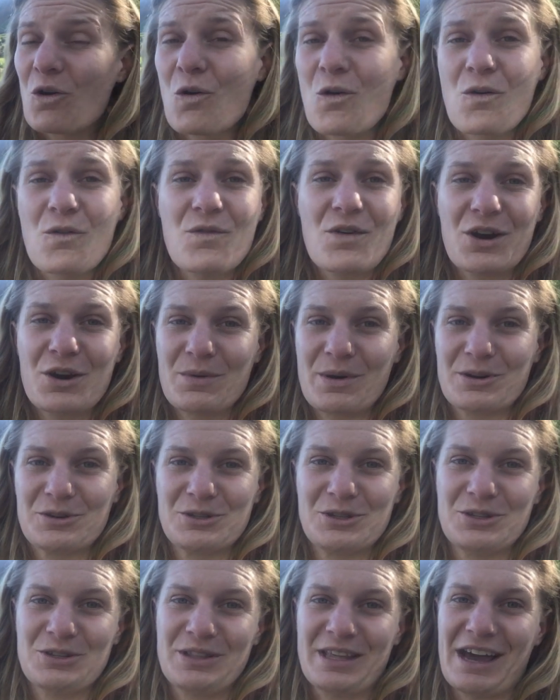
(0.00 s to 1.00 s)
All very well
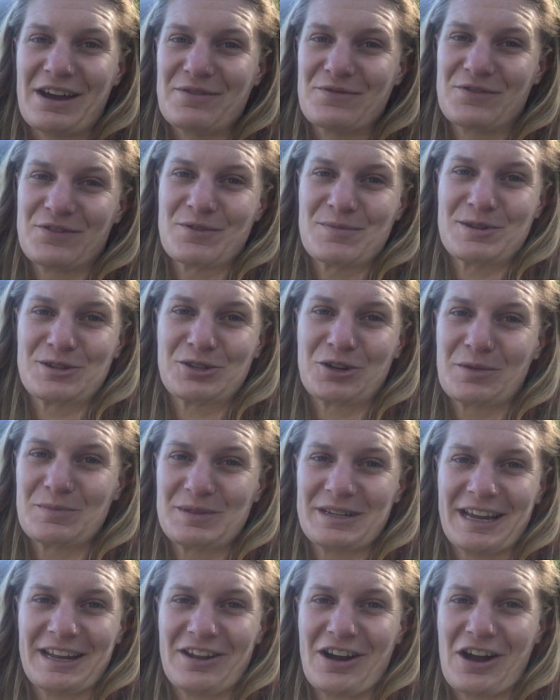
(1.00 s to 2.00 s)
to do that from a
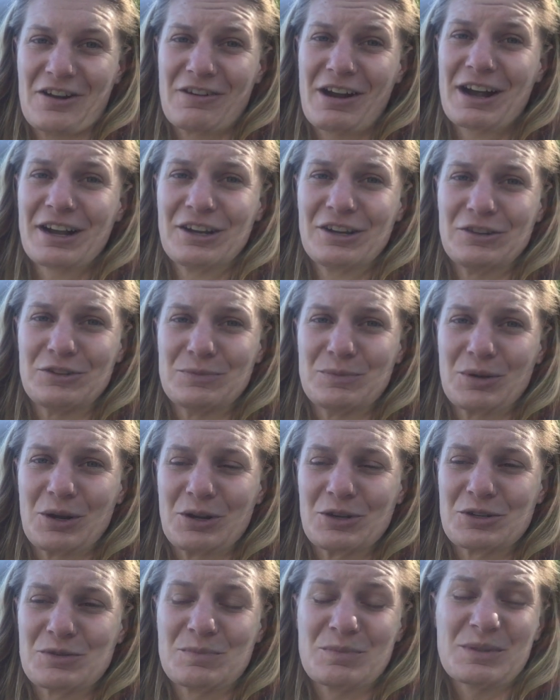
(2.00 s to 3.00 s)
top-down hierarchical
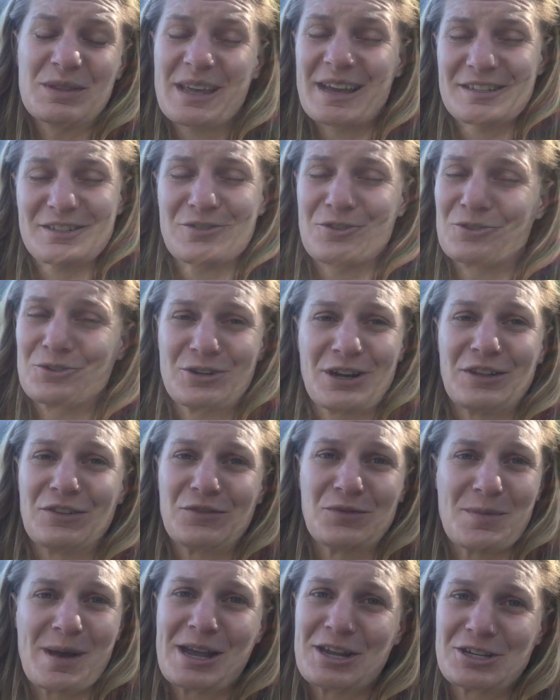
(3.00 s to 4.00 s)
approach, but that's not
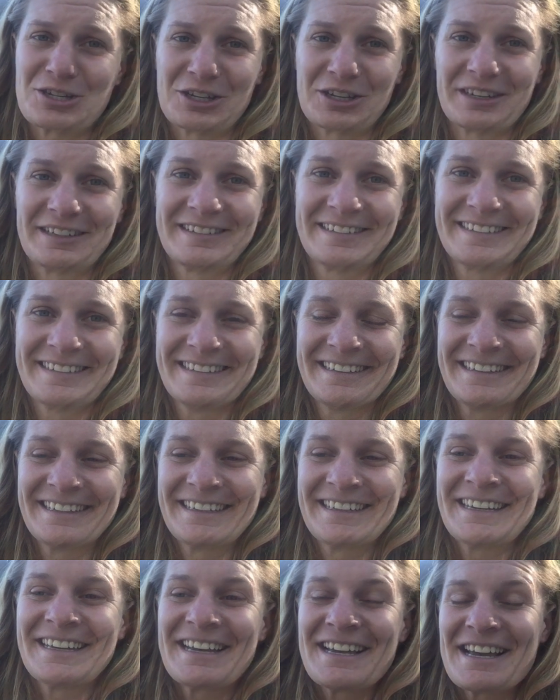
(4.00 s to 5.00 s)
transformation.
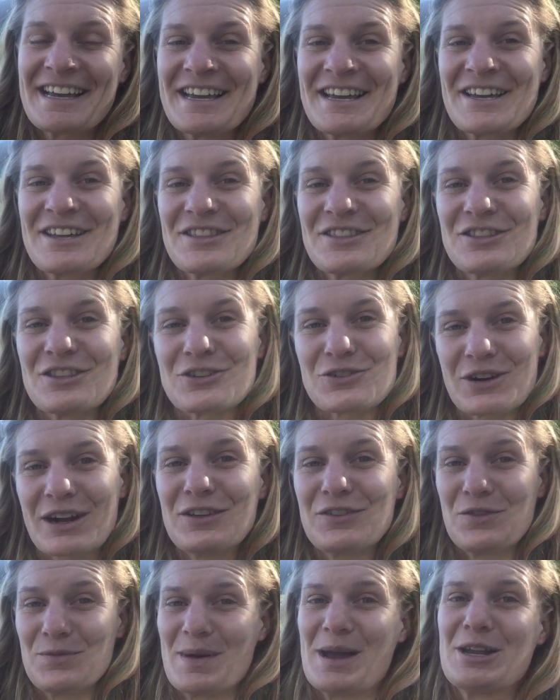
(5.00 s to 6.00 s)
The
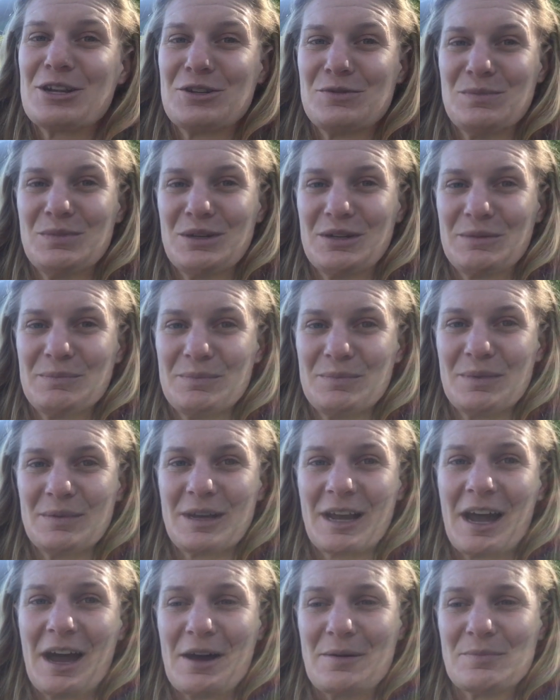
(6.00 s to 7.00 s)
transformation bit
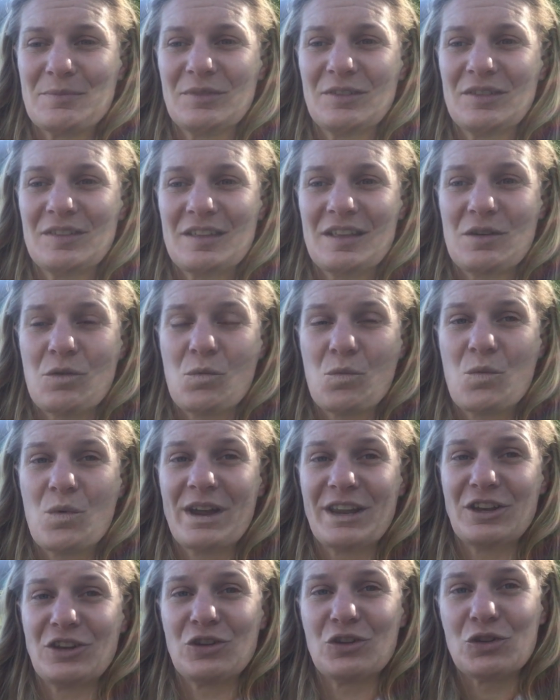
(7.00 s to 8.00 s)
becomes
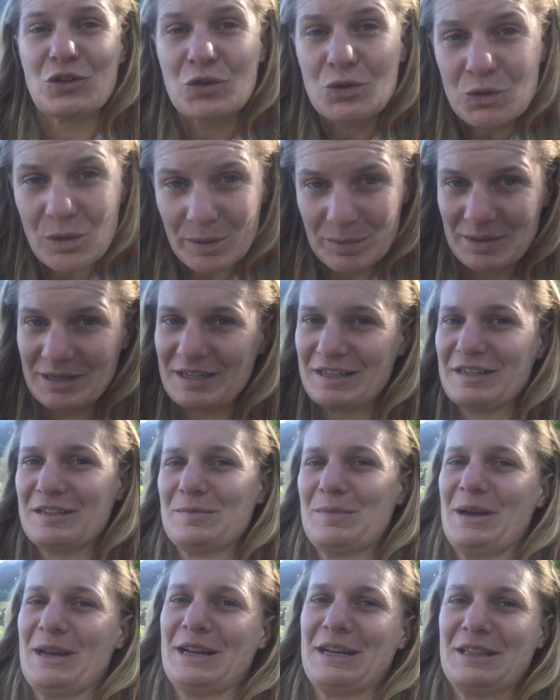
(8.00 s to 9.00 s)
when you are
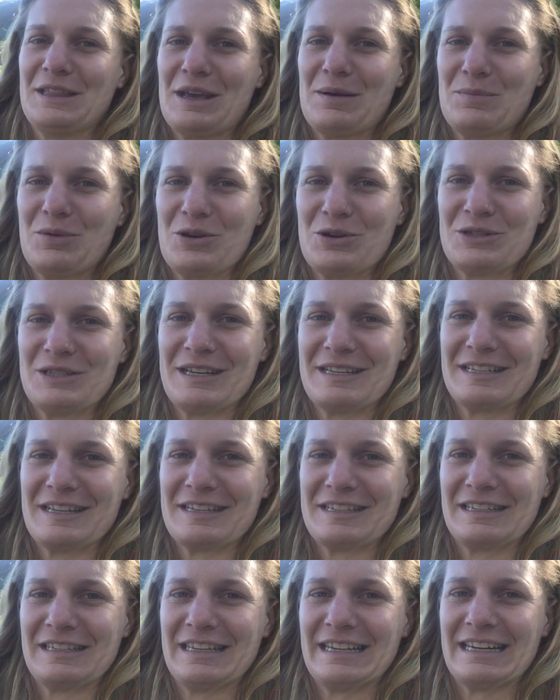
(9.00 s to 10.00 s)
participating in that process
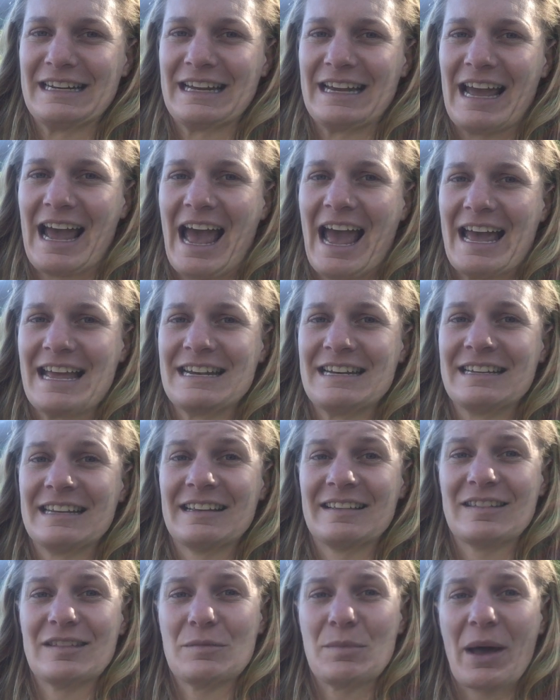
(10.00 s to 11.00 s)
as a leader, and
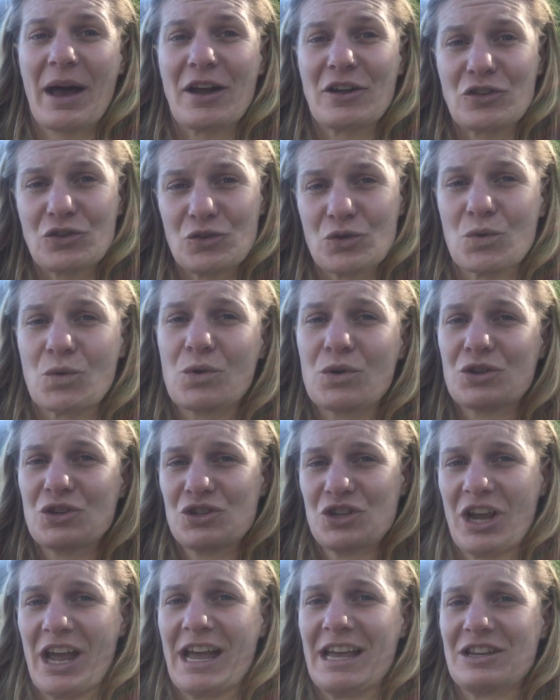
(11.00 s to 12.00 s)
it's about your
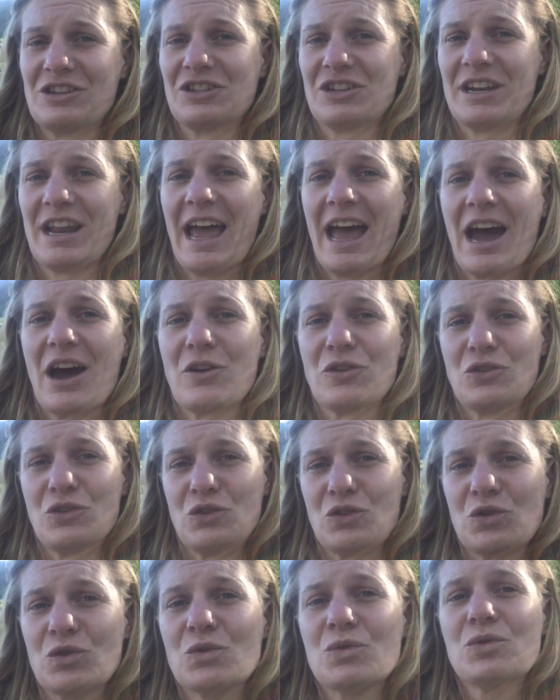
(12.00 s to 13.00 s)
change and how
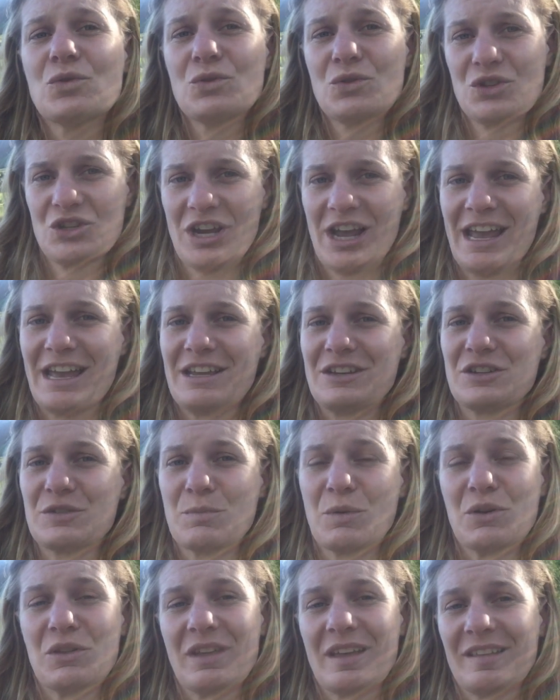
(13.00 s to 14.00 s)
you
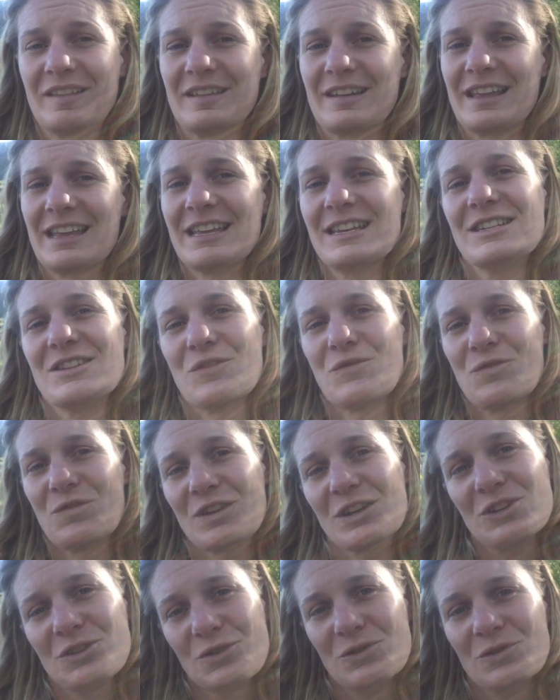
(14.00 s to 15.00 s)
change both as an
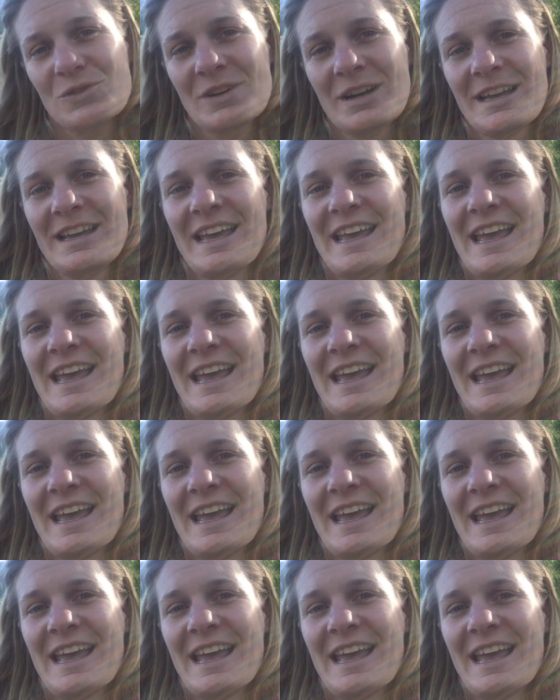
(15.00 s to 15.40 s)
individual